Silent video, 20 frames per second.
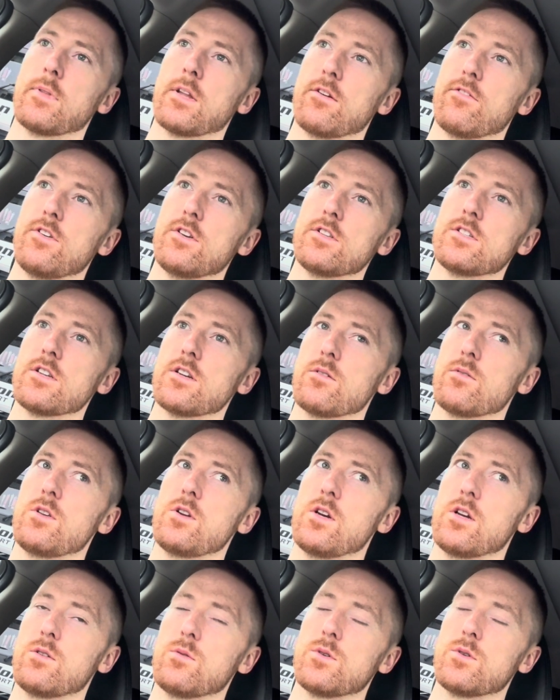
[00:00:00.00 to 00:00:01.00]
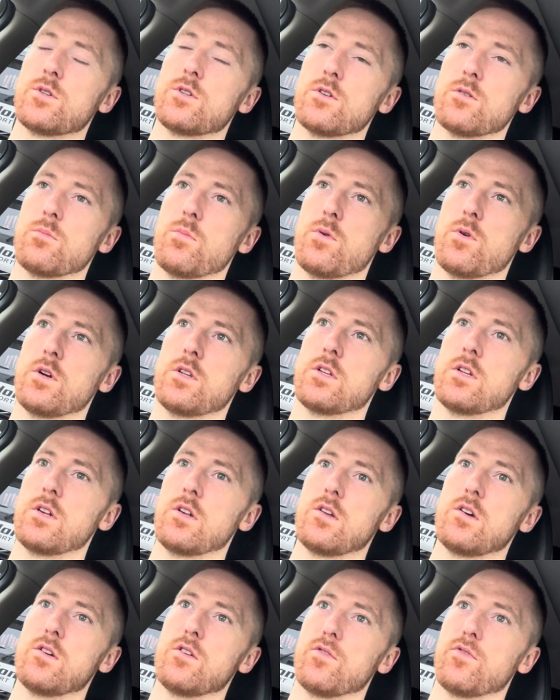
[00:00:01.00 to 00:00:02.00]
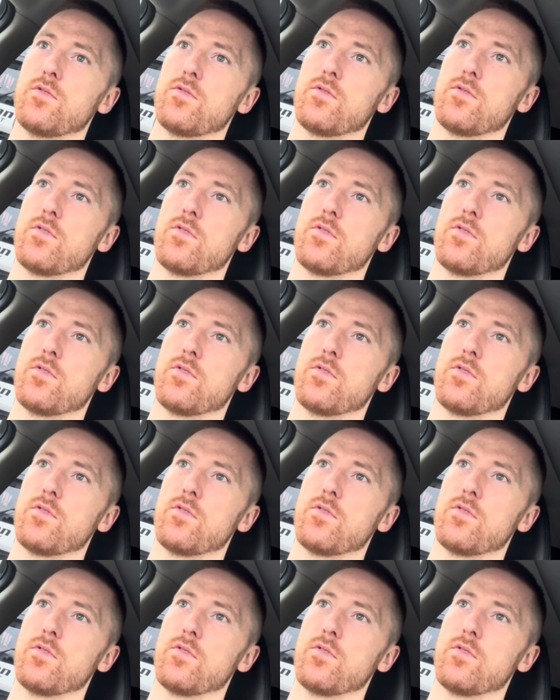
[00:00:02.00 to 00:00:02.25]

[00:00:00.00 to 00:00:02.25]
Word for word: It feels like when you get to a certain point in life,